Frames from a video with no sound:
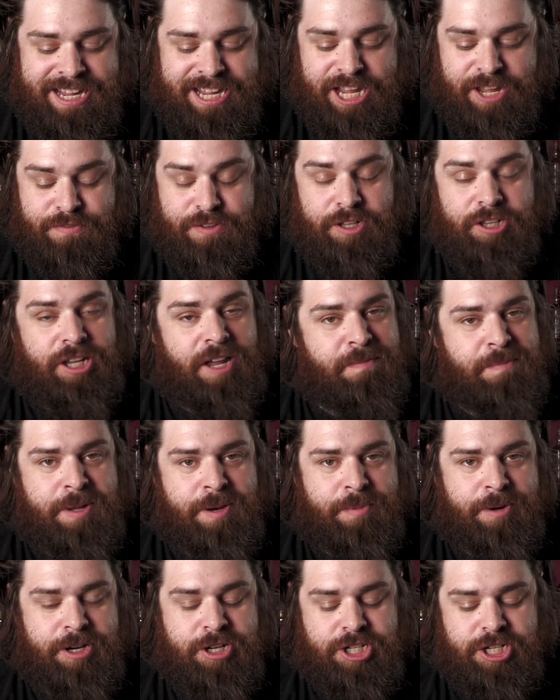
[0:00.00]
If you love
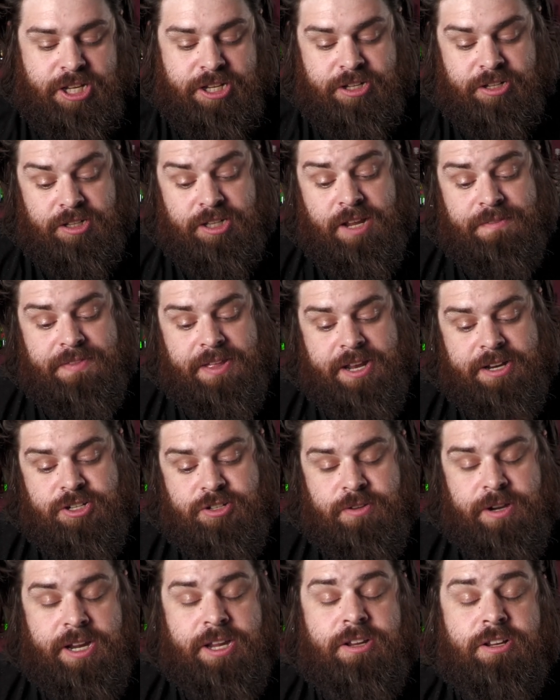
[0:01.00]
peanut butter and jelly, you'll love that
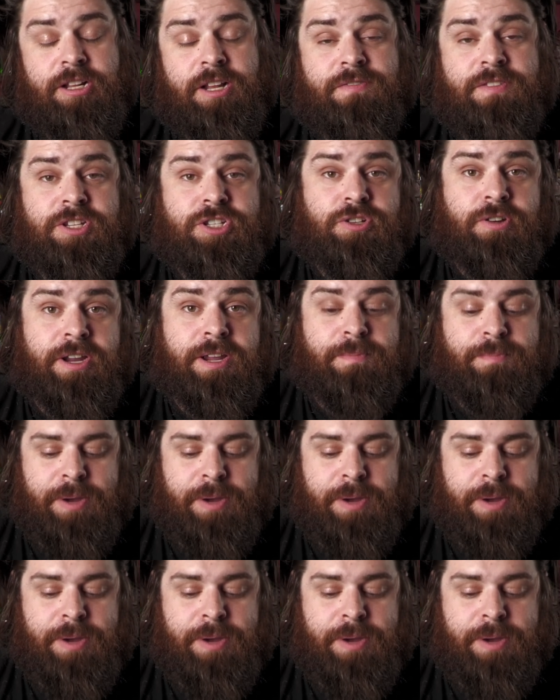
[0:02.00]
drink. You love this drink.